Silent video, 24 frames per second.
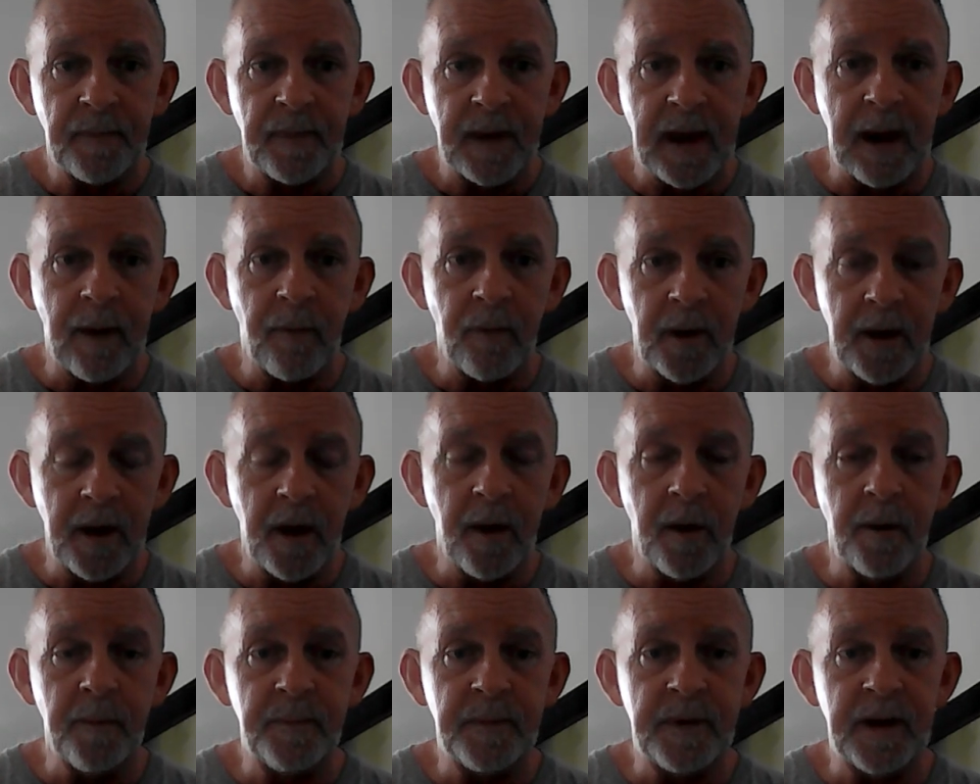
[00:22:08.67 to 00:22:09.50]
I would
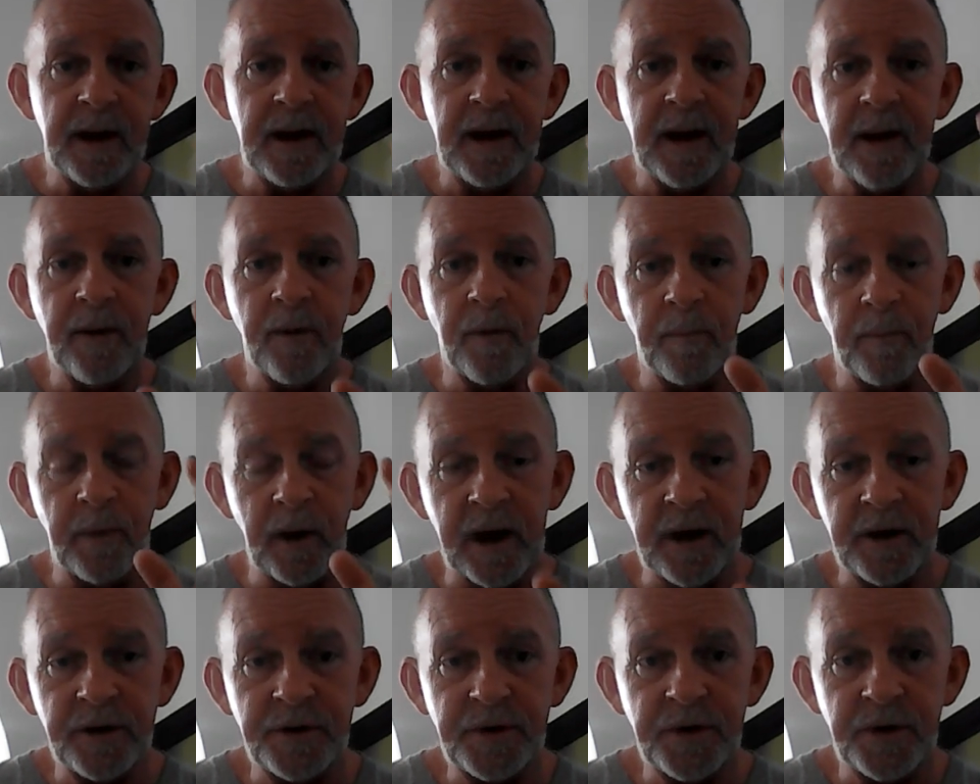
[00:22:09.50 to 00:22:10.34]
hope that he'll
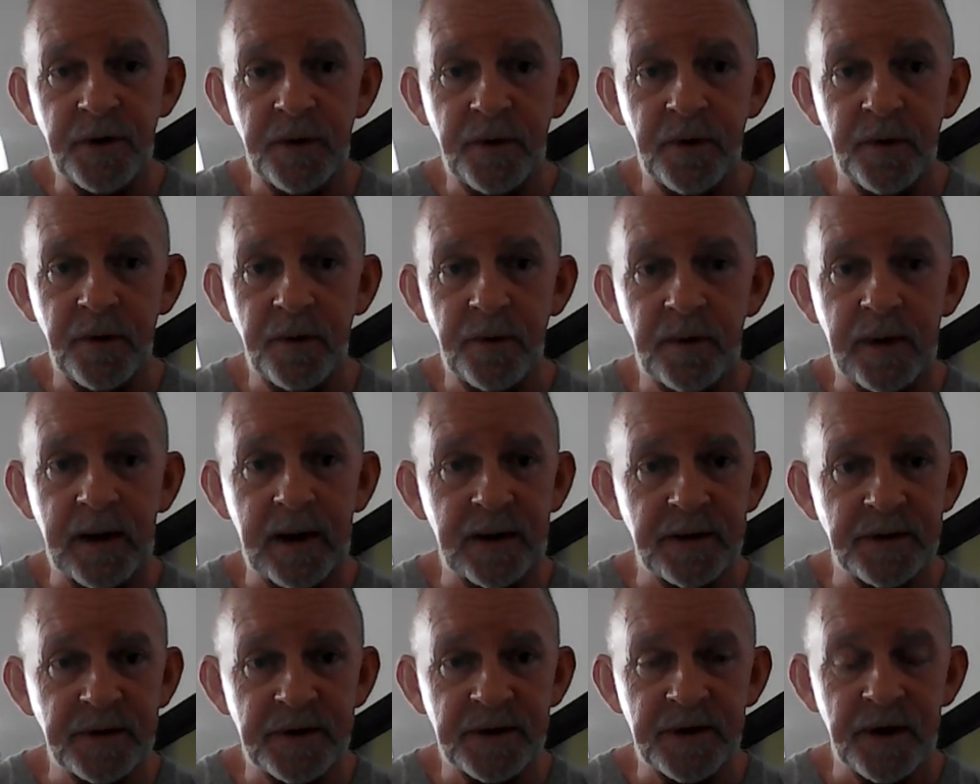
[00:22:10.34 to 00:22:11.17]
bless you
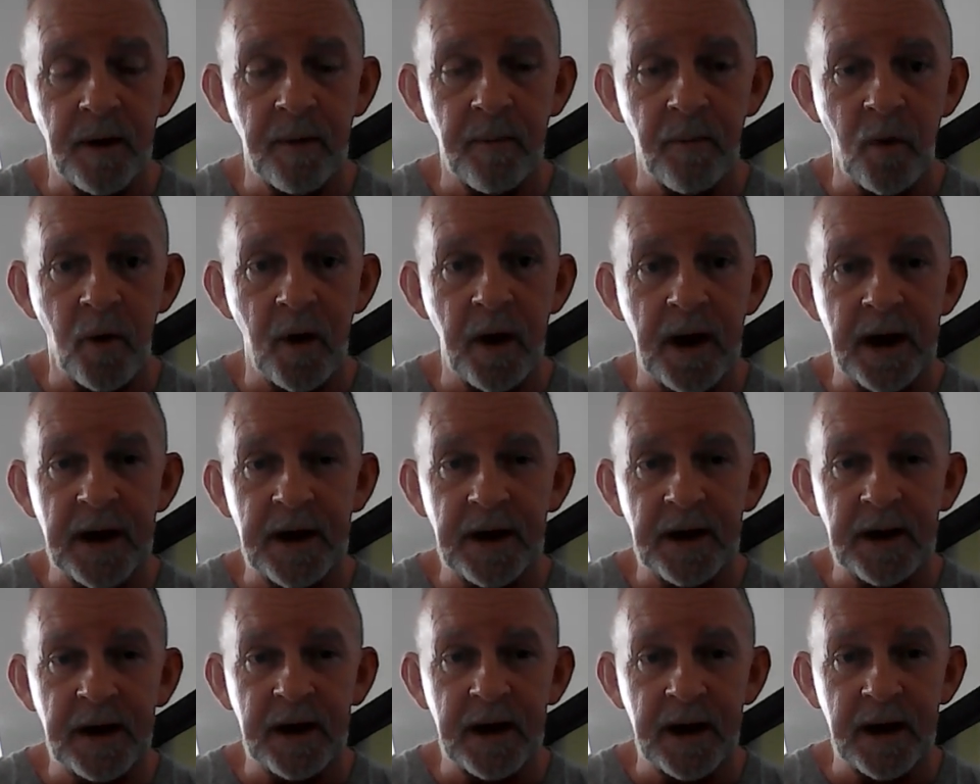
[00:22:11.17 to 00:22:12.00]
in some way
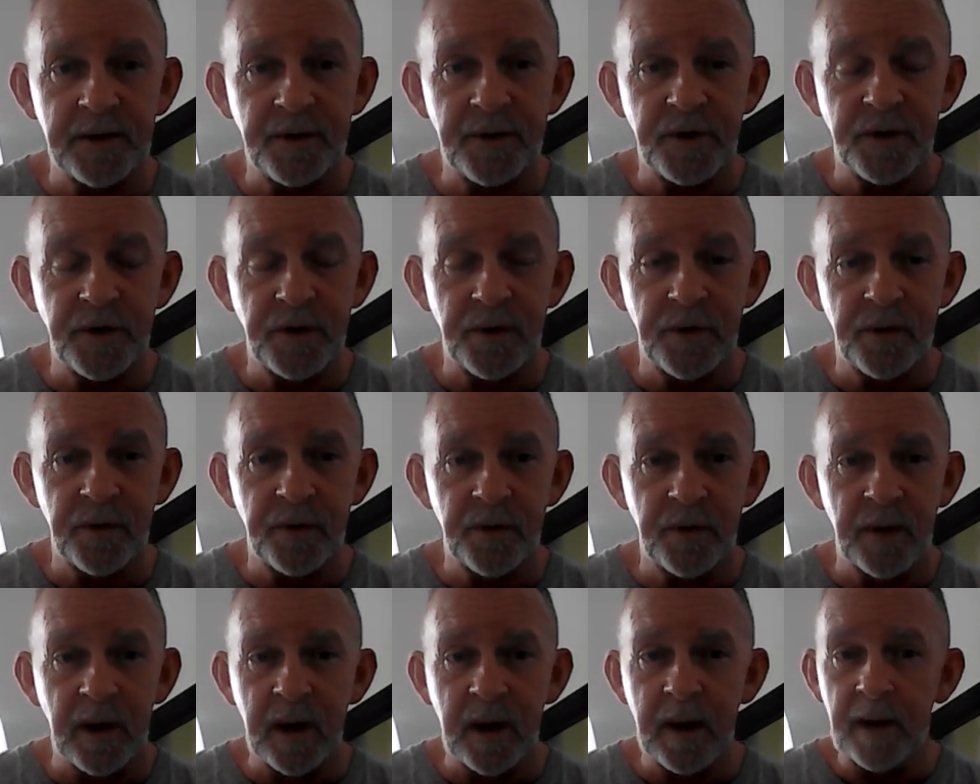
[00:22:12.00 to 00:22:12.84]
to get
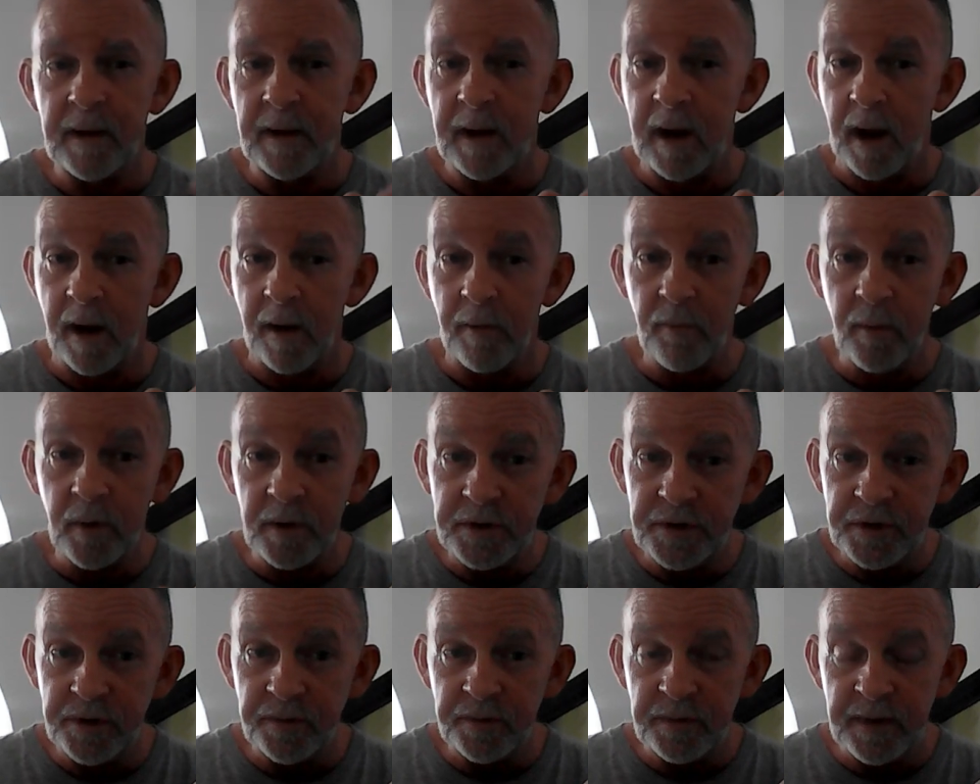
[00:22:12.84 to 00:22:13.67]
you not
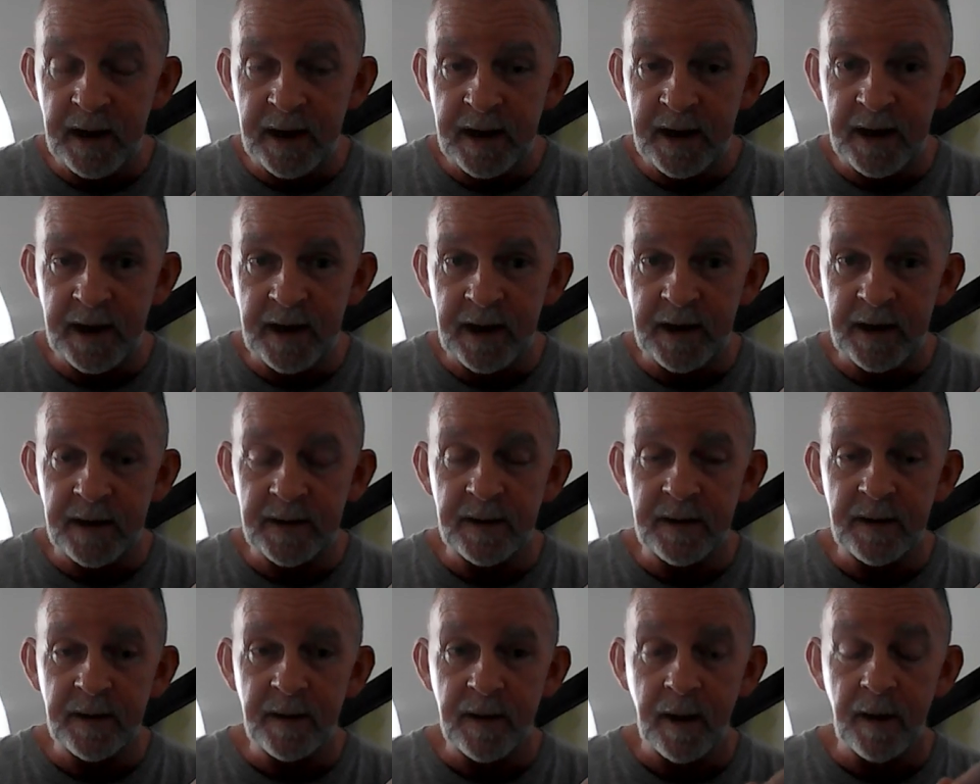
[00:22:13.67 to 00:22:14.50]
what you need,
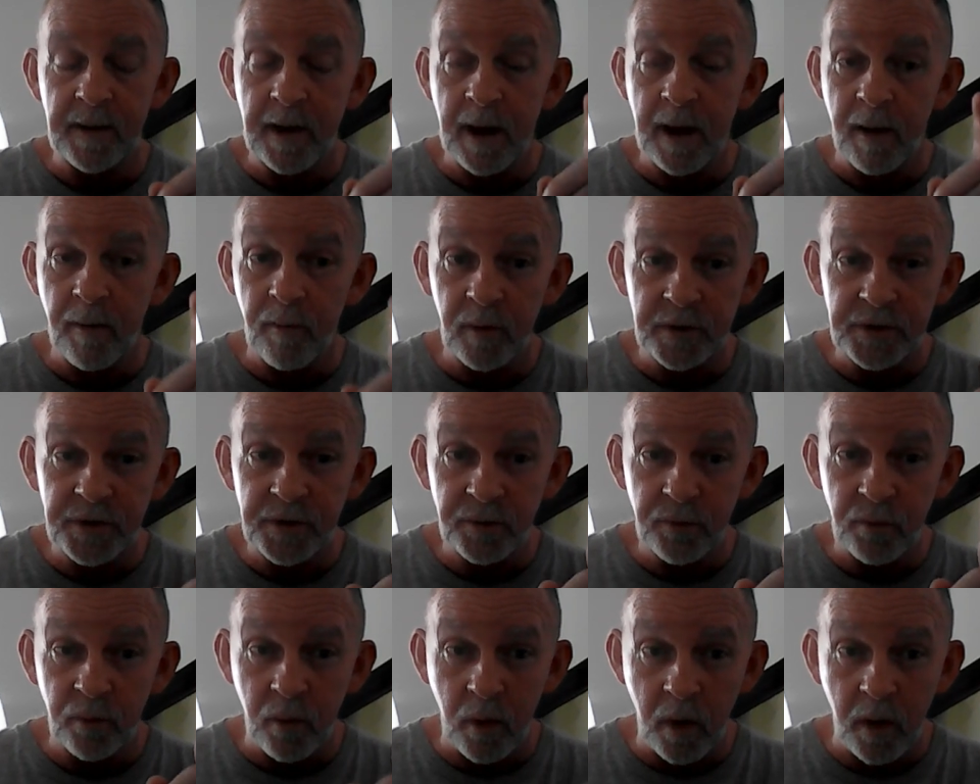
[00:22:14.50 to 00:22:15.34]
not what
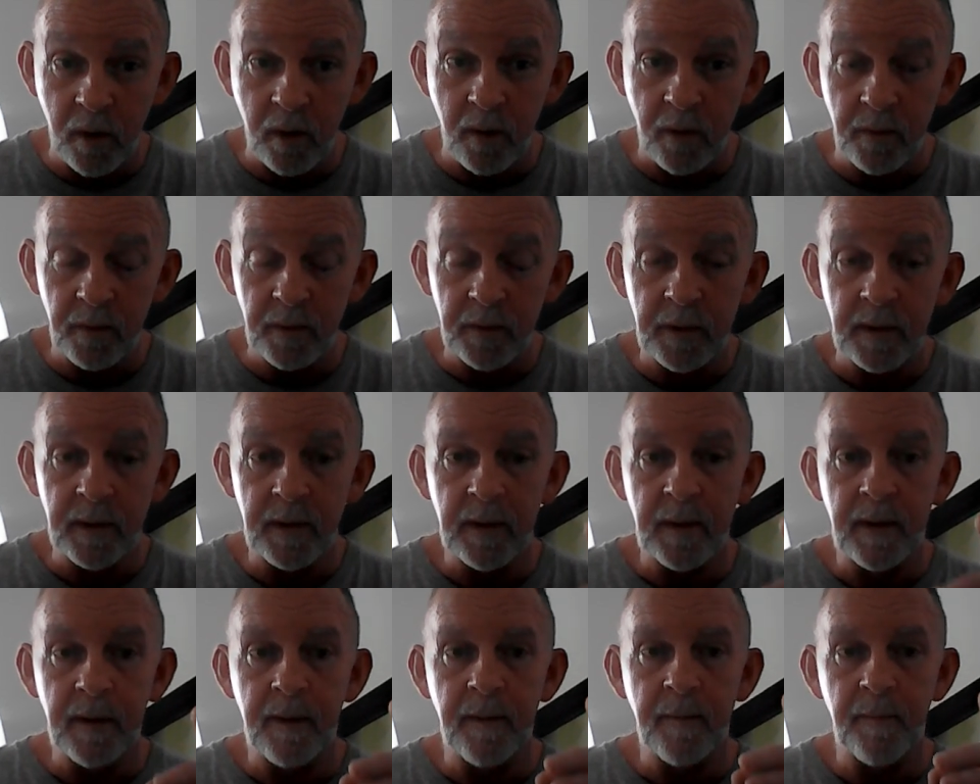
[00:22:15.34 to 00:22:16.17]
you want,
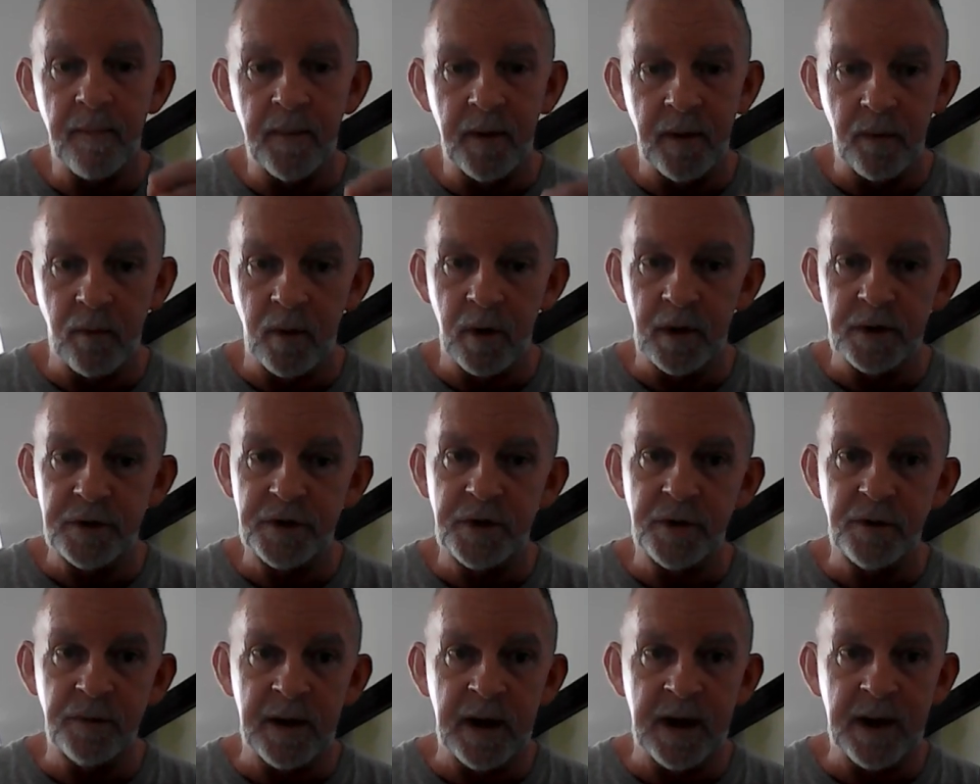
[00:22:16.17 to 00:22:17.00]
but what
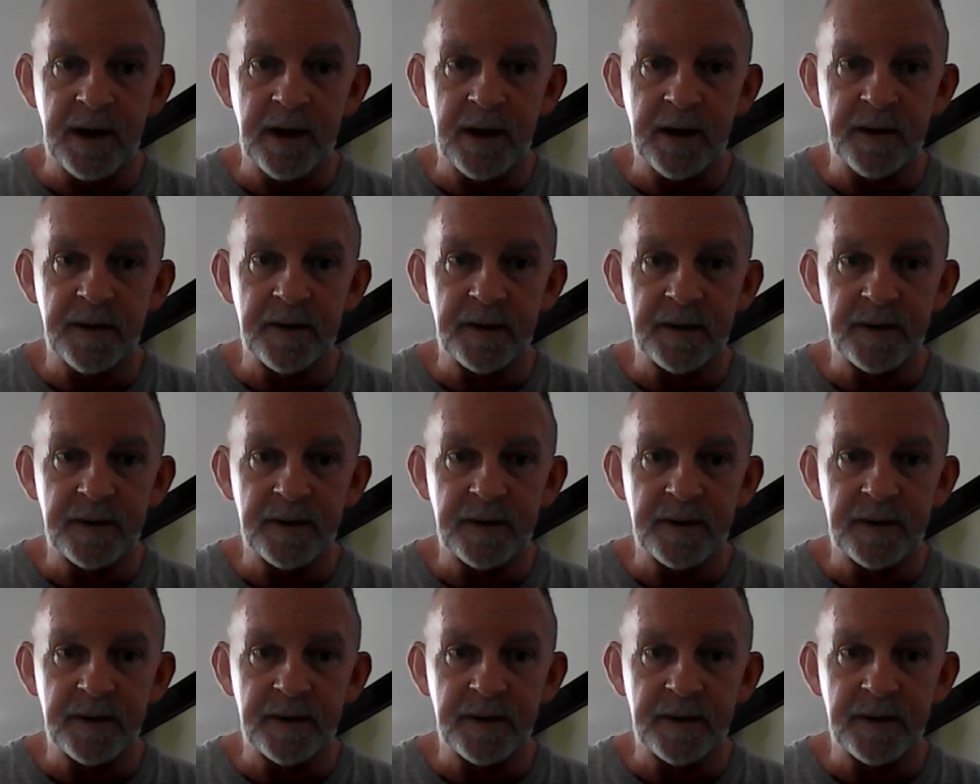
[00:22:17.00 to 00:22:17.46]
you need.